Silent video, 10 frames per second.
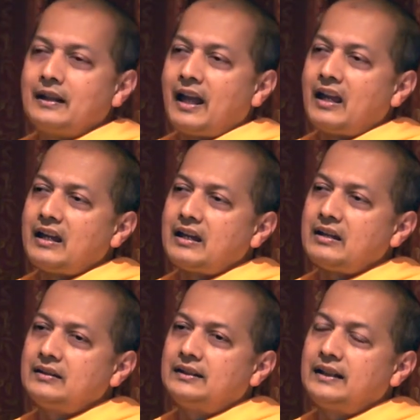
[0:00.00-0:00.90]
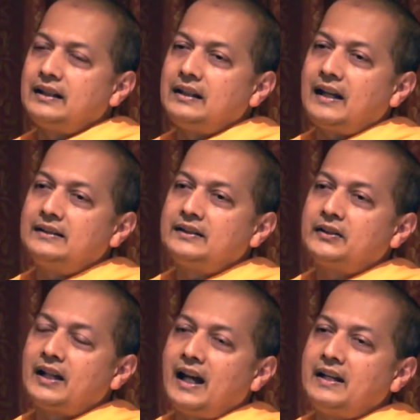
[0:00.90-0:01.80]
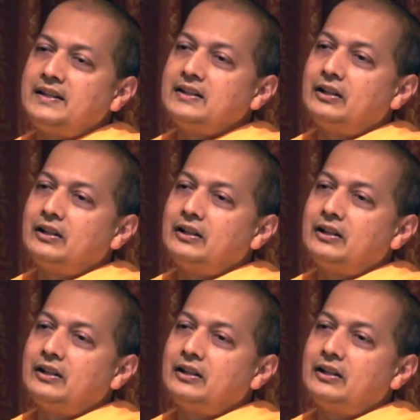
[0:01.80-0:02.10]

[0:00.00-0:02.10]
and they had this idea